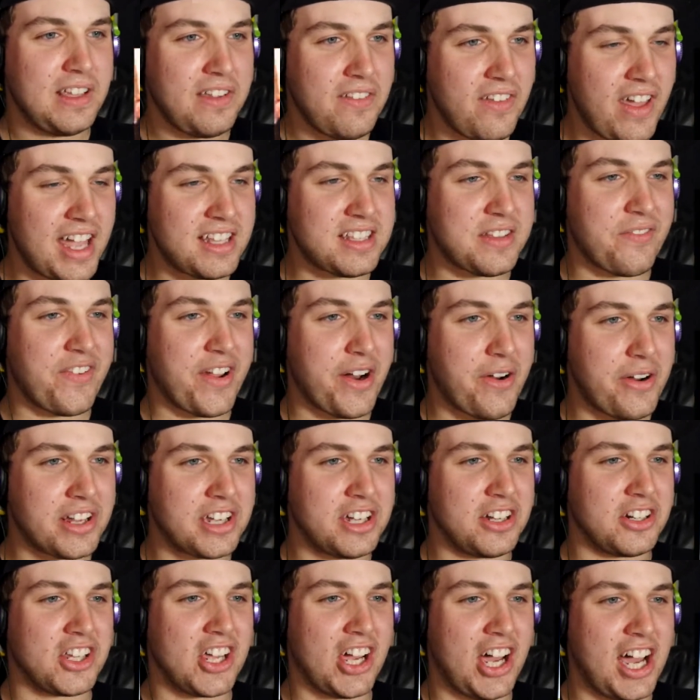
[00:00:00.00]
That's a very
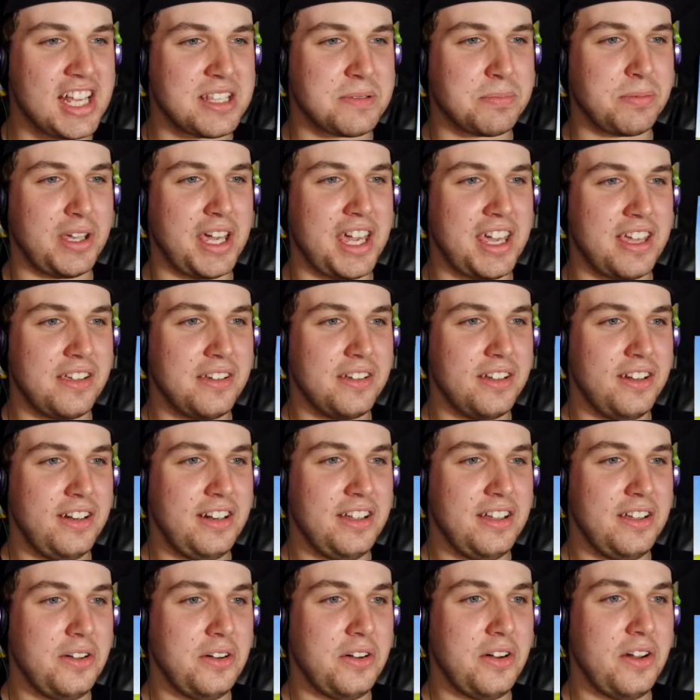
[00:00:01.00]
good cosplay.
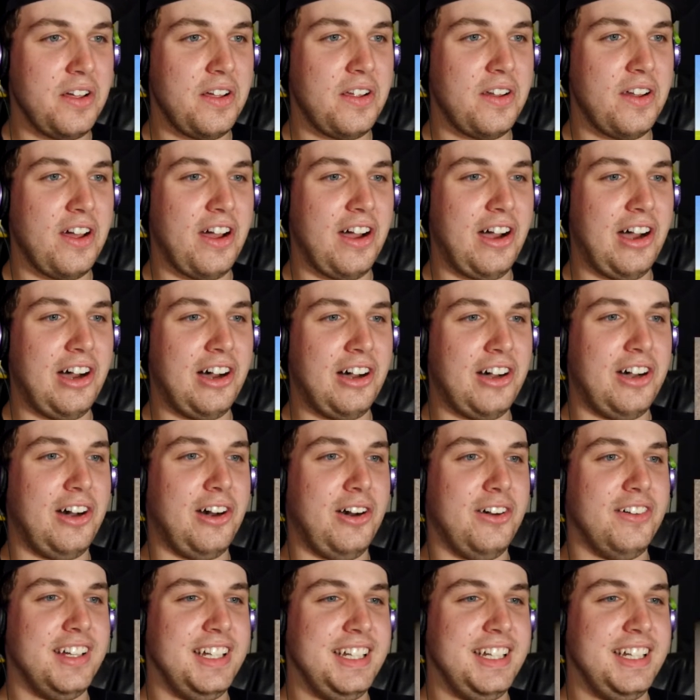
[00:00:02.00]
Oh.